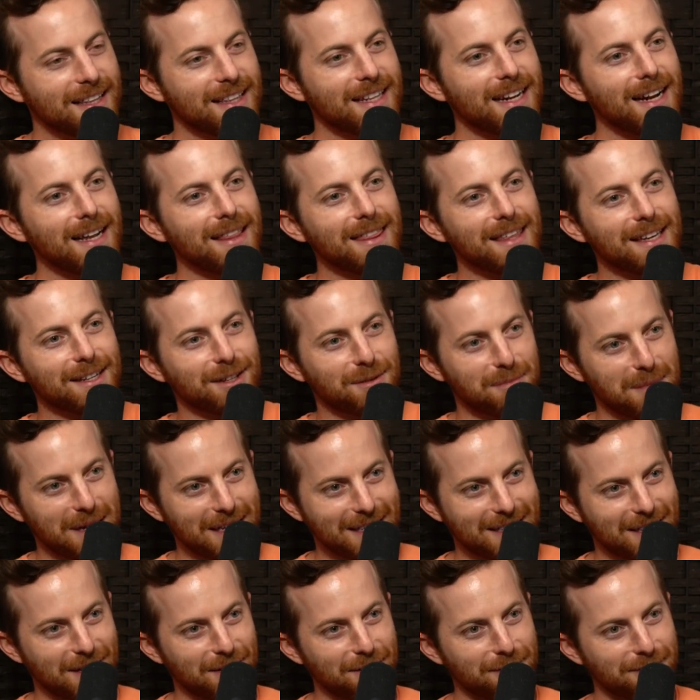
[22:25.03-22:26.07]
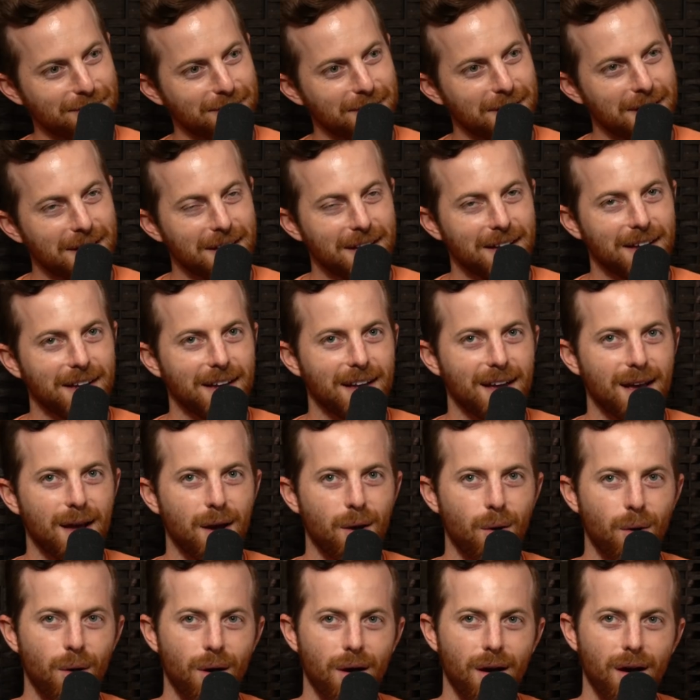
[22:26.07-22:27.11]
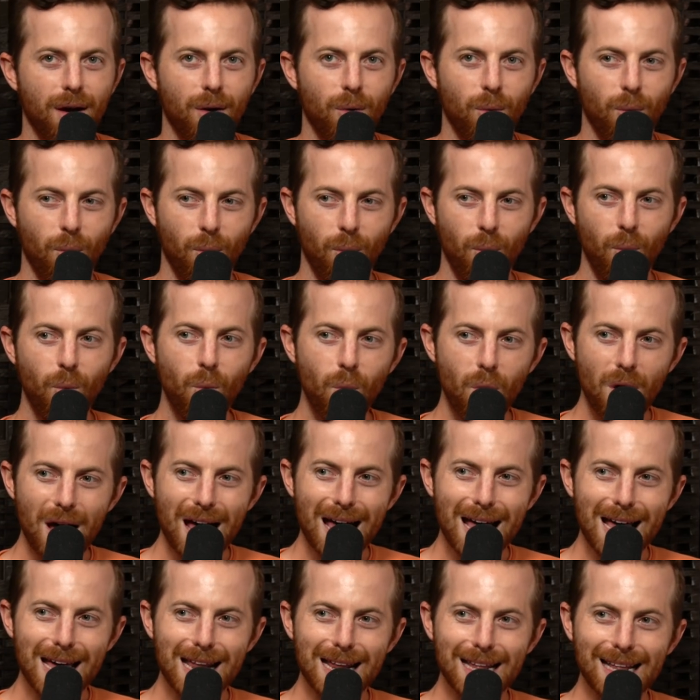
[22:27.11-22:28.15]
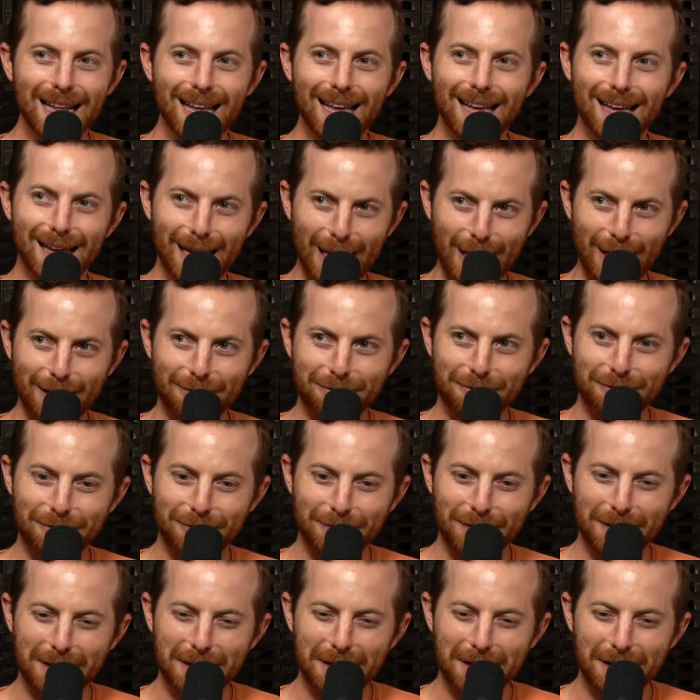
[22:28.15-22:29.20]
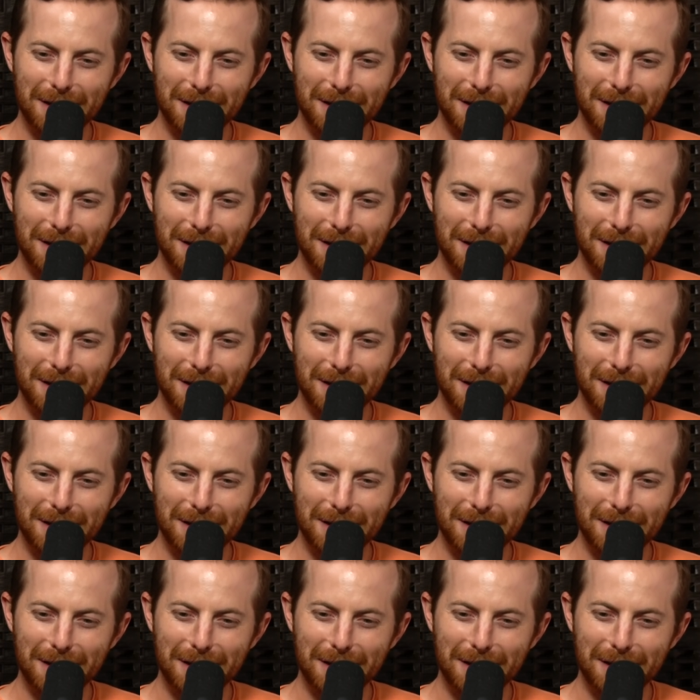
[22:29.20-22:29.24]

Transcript: Then I think to myself, what if